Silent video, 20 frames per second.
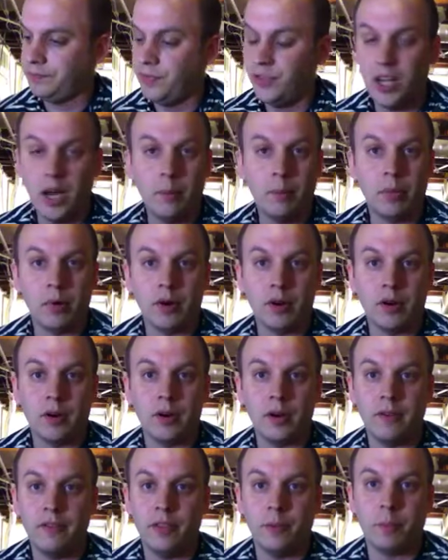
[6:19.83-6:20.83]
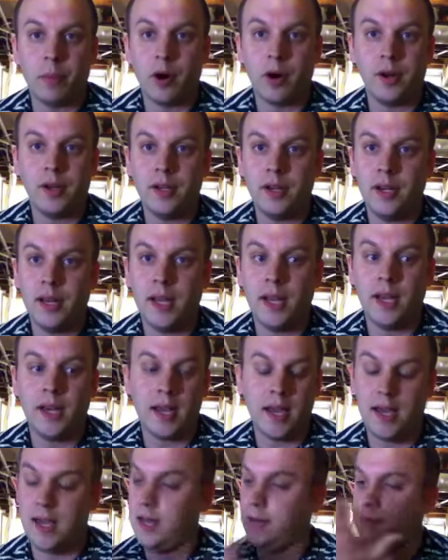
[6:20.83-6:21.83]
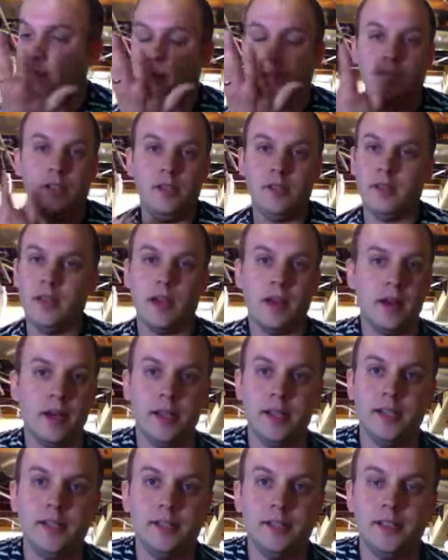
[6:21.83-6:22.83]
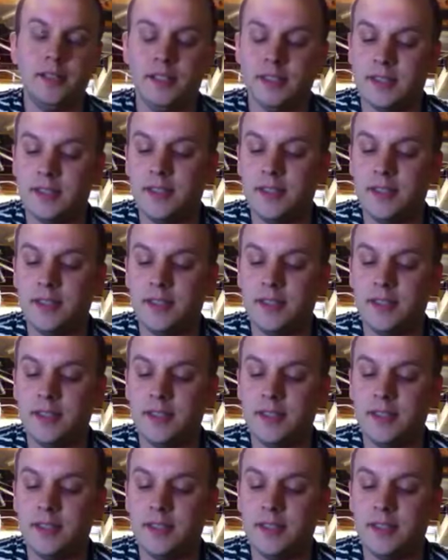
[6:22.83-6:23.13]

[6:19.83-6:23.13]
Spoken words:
number of the part you need, and there it is.